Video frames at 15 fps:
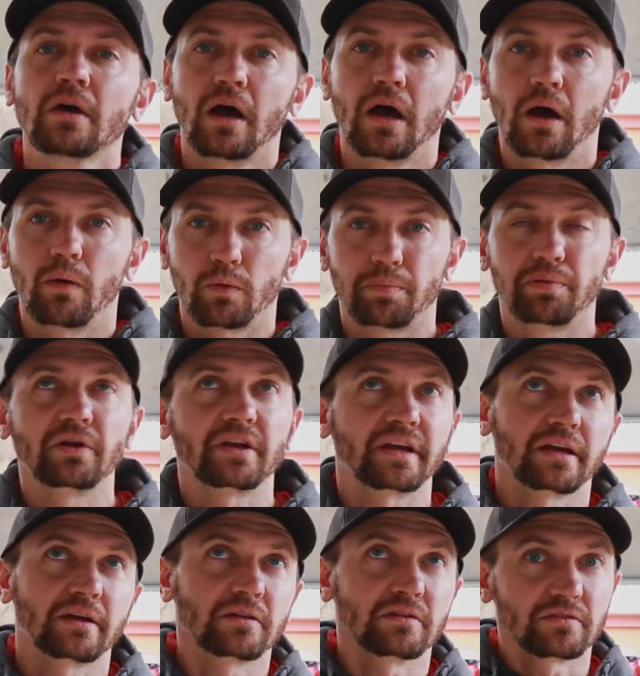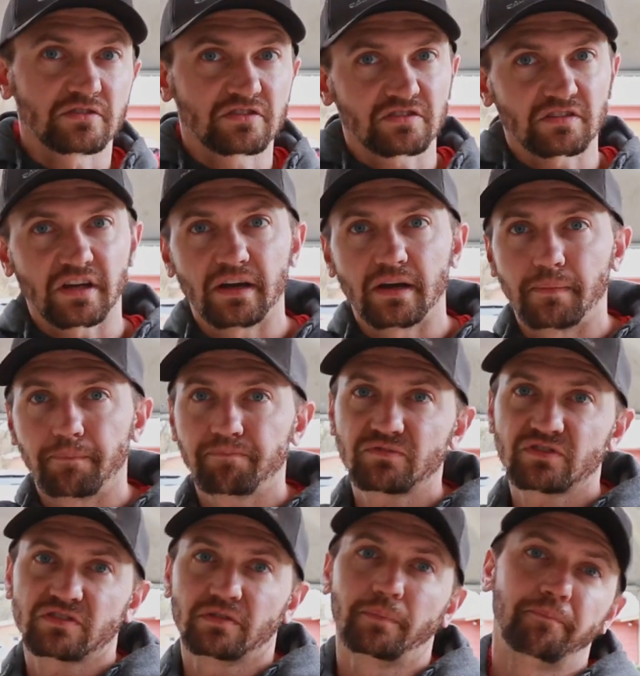We're putting
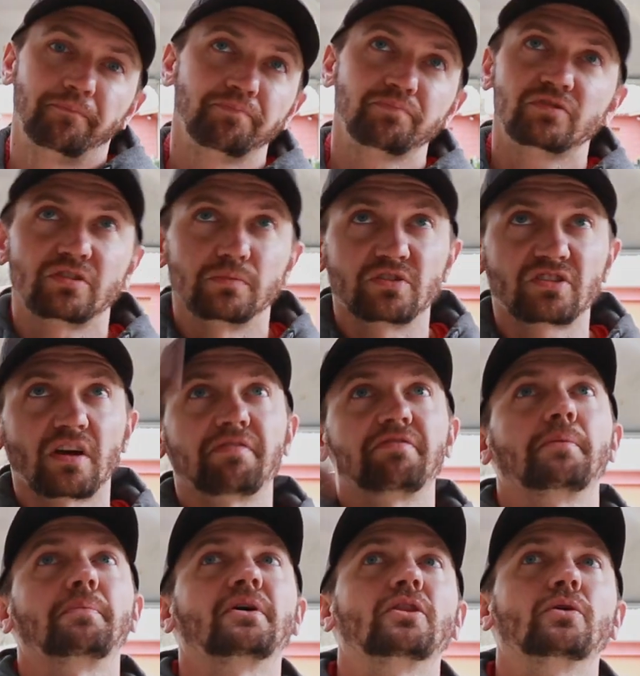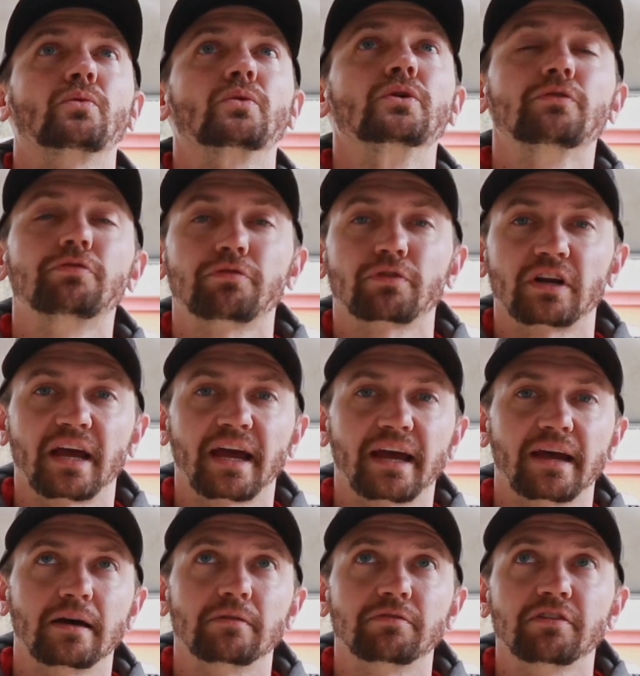some stuff up on the roof. We're going to
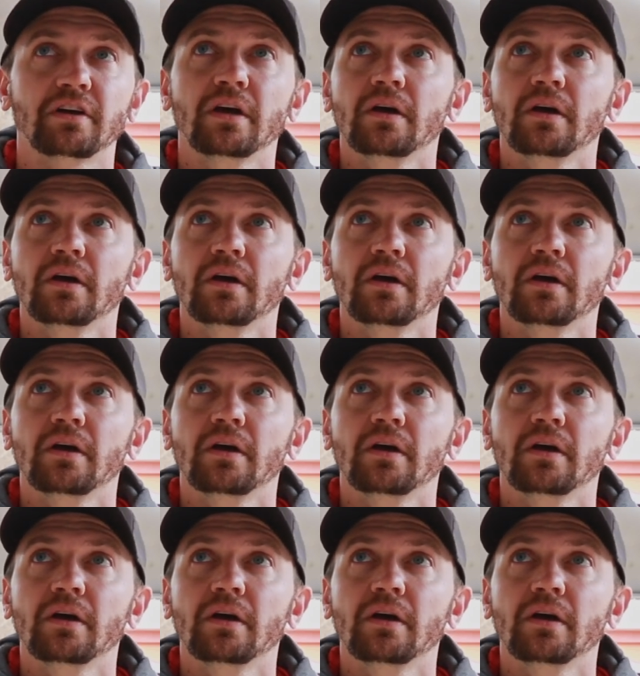have